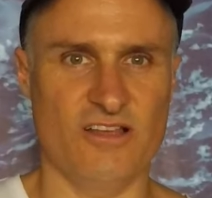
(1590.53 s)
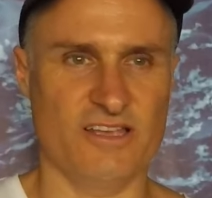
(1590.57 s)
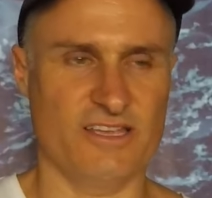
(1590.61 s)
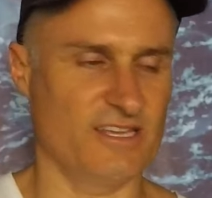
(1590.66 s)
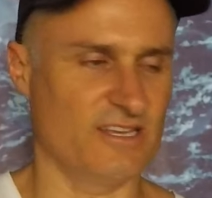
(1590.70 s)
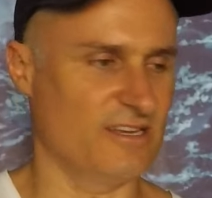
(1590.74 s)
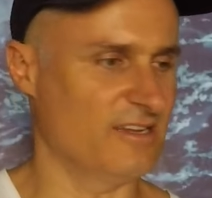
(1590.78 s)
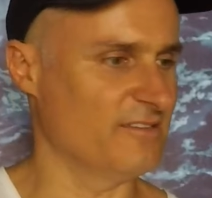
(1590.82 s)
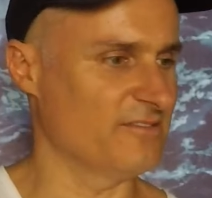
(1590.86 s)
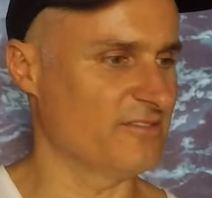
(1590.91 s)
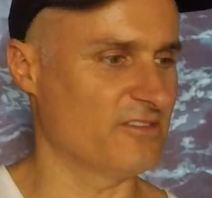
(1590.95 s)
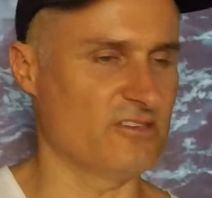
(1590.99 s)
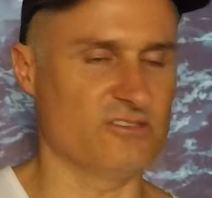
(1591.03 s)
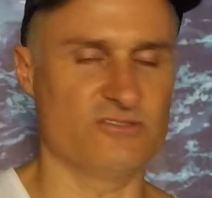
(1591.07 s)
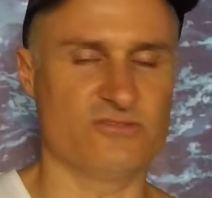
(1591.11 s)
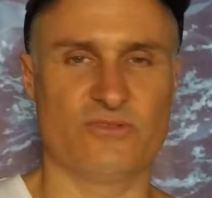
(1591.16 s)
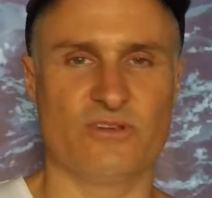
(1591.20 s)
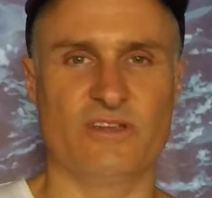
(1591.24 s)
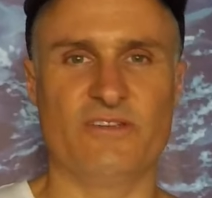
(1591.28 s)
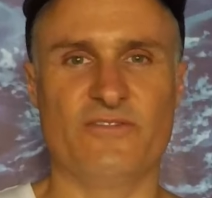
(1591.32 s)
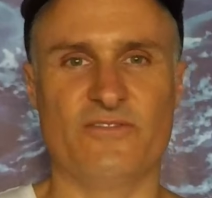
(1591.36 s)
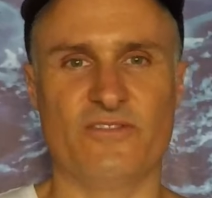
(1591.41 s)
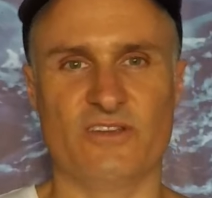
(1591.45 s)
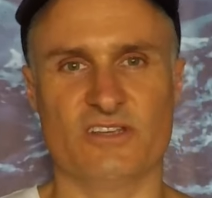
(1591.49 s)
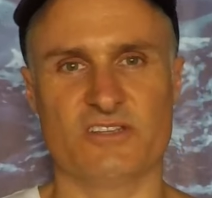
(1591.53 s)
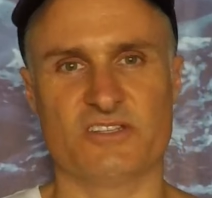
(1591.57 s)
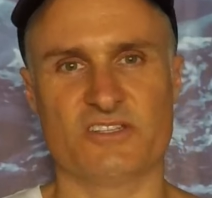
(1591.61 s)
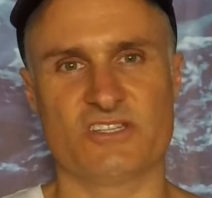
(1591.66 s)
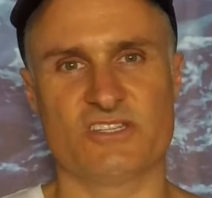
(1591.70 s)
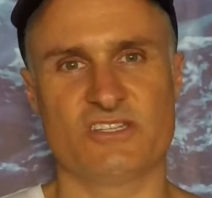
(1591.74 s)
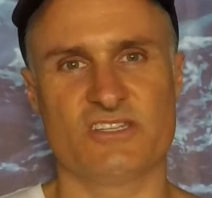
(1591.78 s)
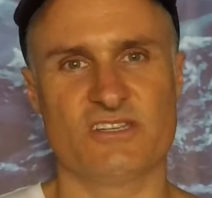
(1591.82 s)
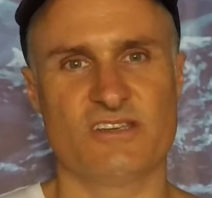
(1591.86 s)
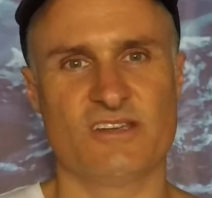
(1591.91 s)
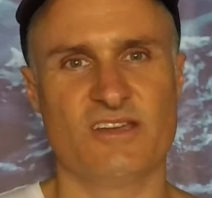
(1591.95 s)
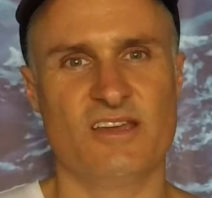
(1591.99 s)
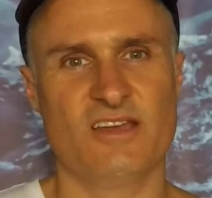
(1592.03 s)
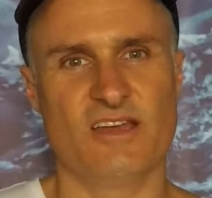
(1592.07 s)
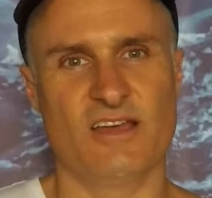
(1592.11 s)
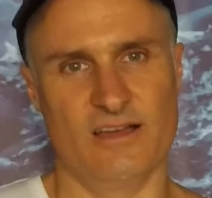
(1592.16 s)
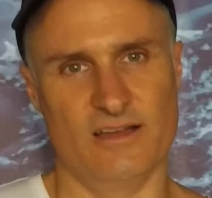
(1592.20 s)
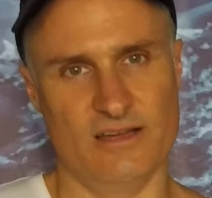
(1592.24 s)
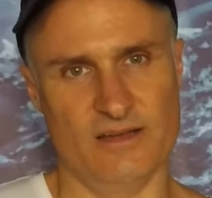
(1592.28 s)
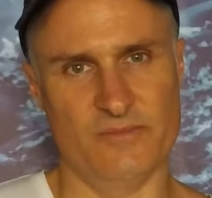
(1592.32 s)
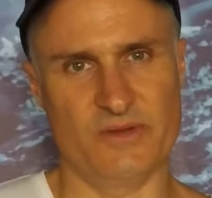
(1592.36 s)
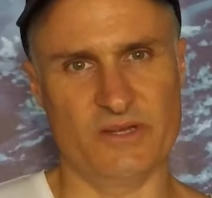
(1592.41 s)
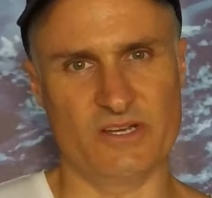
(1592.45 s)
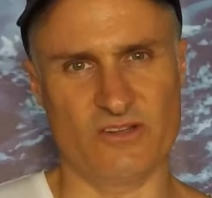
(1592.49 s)
I can hunt those reef fish,
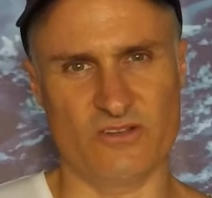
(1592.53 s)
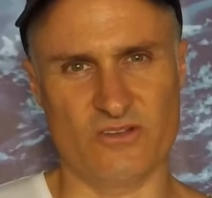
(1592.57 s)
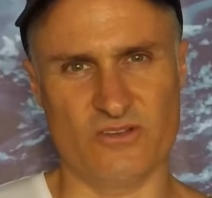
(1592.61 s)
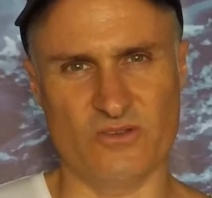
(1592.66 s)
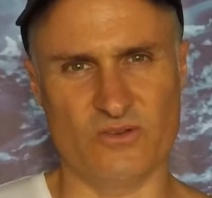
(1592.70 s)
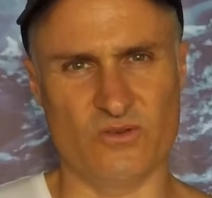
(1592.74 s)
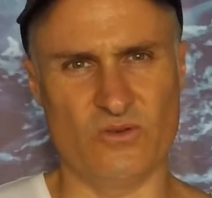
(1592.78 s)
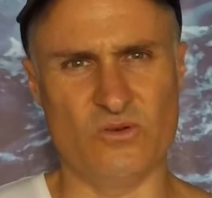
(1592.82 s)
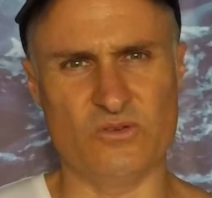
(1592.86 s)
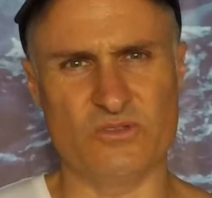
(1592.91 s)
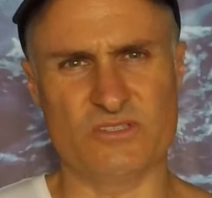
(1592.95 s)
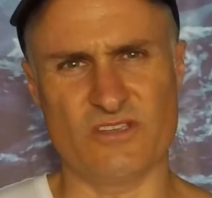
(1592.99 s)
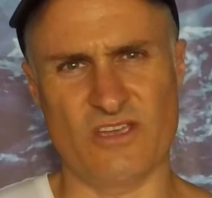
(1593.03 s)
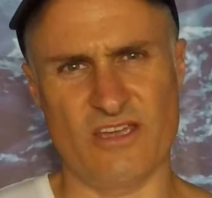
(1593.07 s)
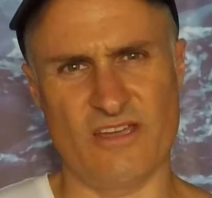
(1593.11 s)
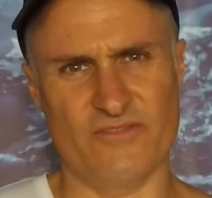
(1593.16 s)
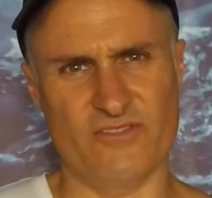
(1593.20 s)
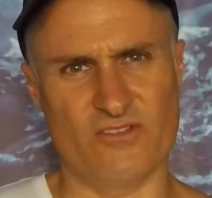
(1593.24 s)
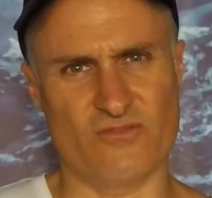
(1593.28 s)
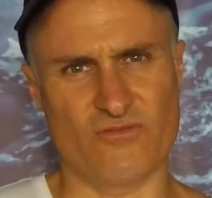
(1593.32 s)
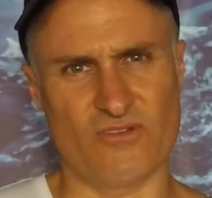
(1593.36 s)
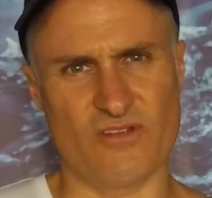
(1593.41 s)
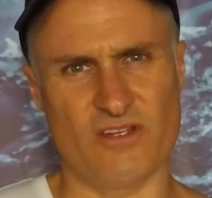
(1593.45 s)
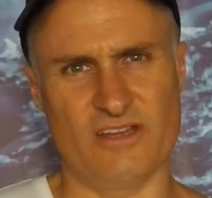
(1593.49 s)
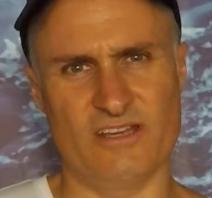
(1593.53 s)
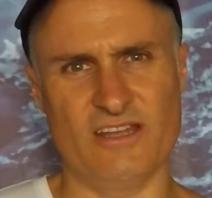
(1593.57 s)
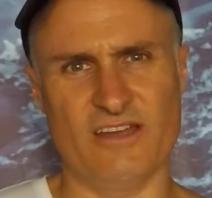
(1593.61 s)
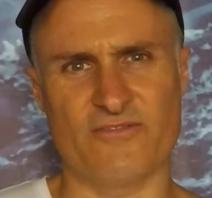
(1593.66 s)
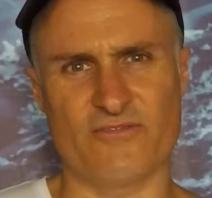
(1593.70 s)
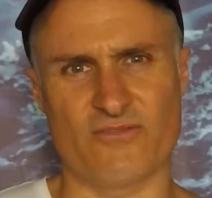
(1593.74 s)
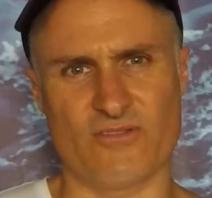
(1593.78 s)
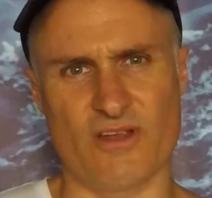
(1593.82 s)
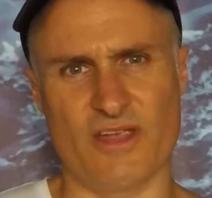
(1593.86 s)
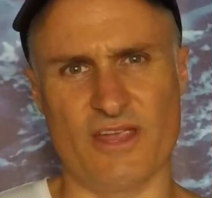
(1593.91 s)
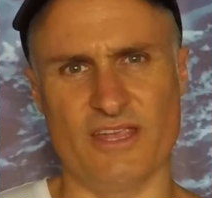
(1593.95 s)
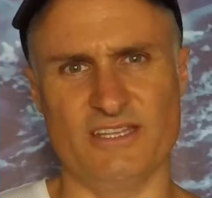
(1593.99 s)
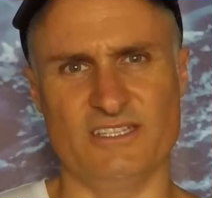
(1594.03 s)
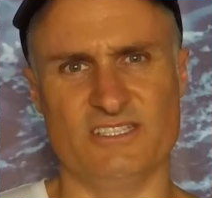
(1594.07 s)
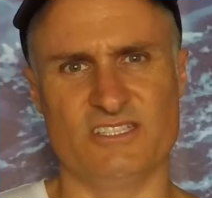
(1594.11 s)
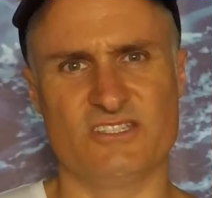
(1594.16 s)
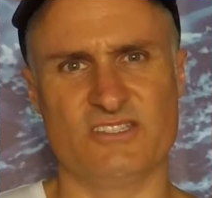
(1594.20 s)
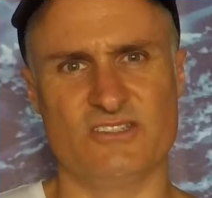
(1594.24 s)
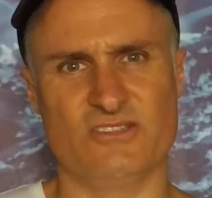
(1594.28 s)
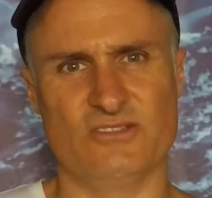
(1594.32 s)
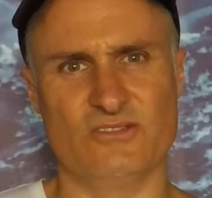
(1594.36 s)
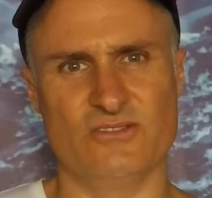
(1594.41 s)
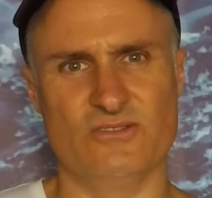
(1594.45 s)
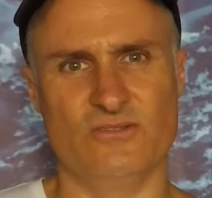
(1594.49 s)
but I can also have enough
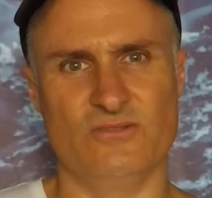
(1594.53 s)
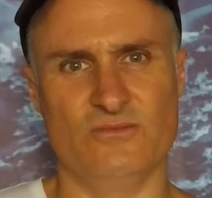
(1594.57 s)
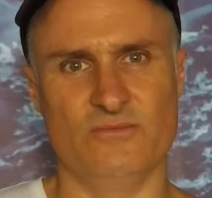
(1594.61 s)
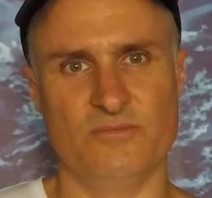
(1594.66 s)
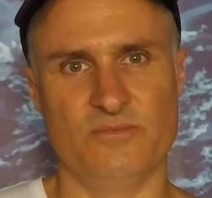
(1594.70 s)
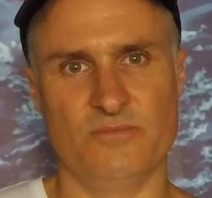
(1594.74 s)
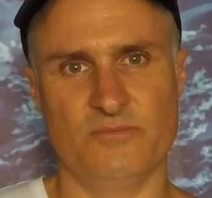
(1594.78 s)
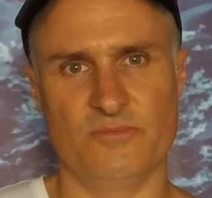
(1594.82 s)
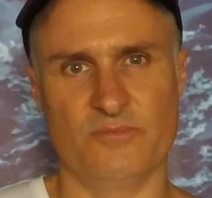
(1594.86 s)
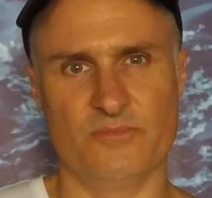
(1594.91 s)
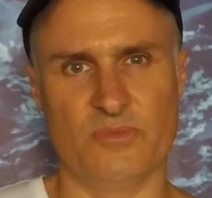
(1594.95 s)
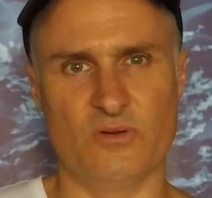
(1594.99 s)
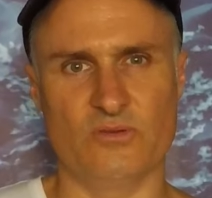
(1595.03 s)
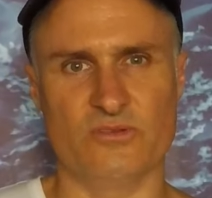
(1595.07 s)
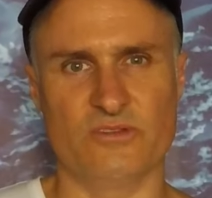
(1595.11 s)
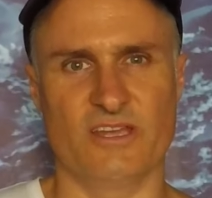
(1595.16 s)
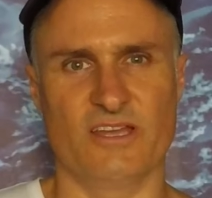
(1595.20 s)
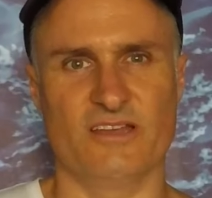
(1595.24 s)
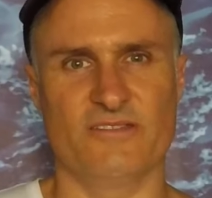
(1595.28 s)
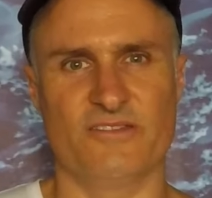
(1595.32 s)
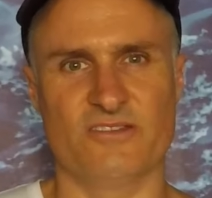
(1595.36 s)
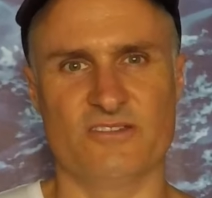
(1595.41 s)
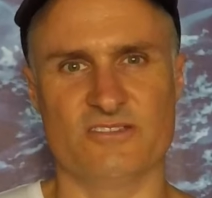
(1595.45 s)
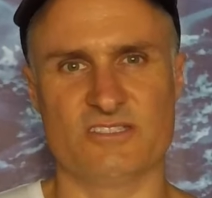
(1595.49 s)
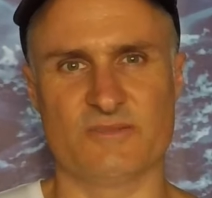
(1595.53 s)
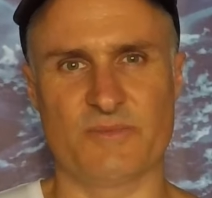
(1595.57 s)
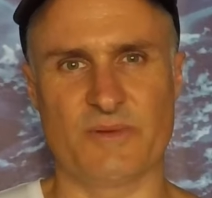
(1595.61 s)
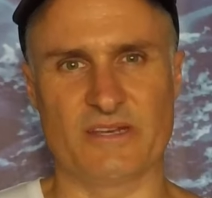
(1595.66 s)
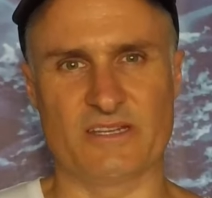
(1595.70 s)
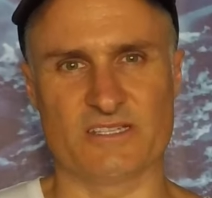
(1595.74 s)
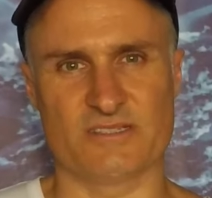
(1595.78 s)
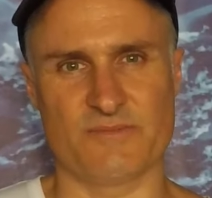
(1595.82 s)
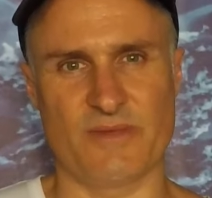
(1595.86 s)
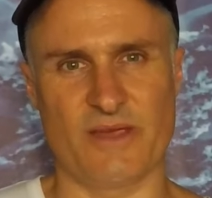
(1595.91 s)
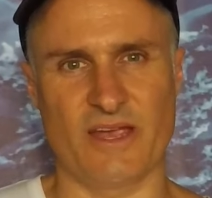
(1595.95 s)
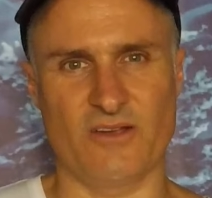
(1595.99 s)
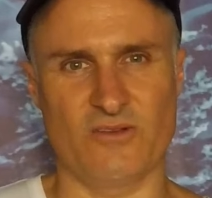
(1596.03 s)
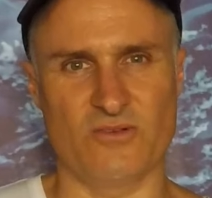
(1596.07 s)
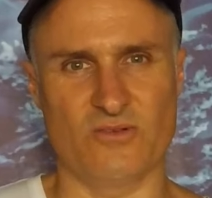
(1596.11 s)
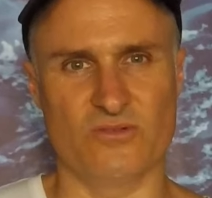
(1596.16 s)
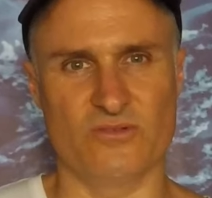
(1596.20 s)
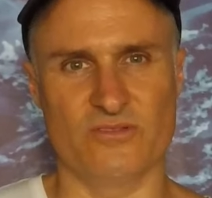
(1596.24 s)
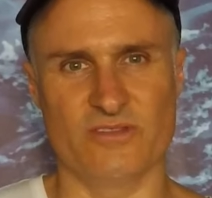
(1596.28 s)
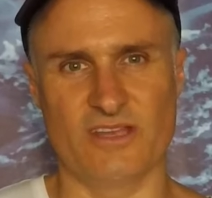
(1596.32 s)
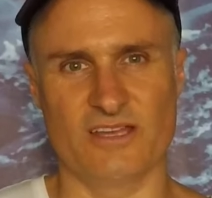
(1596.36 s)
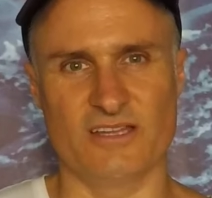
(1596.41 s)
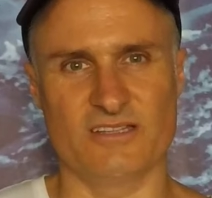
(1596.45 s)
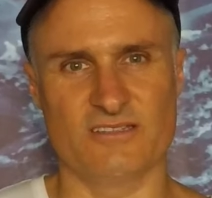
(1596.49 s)
range to pull down those Spanish
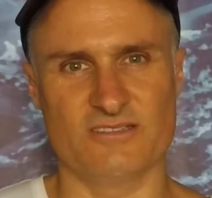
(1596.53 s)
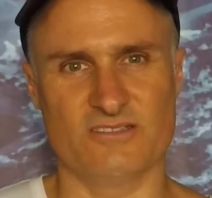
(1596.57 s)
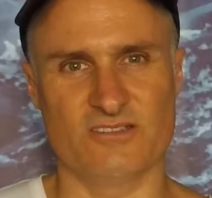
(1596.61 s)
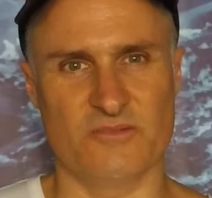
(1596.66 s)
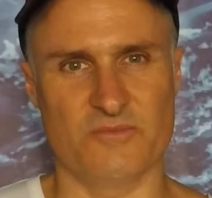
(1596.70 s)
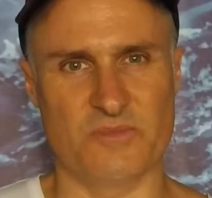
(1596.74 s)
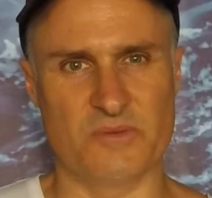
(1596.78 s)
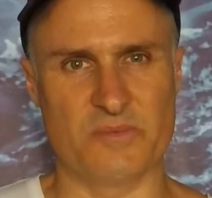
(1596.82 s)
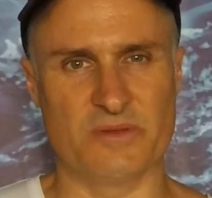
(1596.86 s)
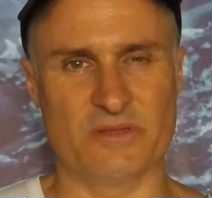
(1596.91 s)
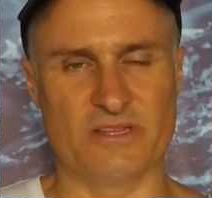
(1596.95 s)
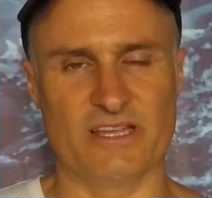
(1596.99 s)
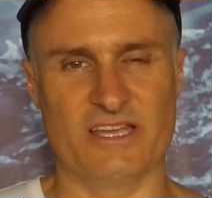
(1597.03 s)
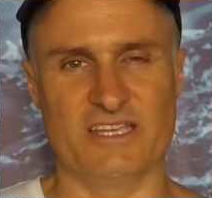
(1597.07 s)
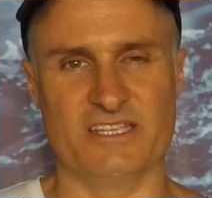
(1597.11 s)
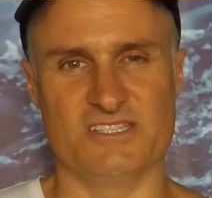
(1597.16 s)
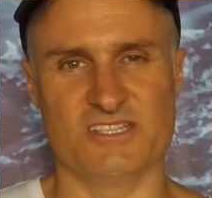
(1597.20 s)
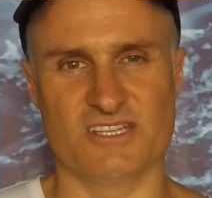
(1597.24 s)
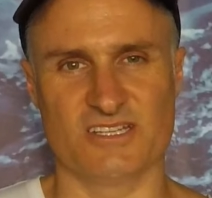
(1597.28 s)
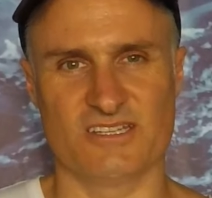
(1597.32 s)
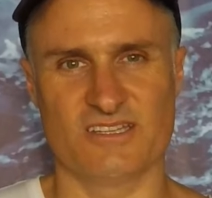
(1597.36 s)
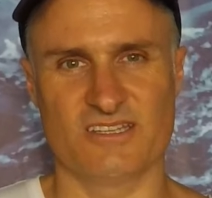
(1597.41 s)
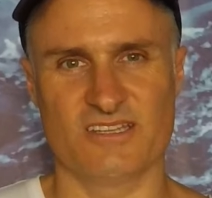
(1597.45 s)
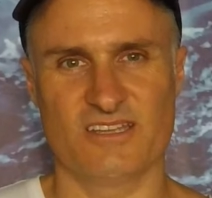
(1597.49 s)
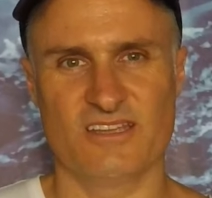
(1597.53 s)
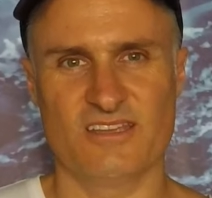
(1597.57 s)
mackerel and that type of pelagic.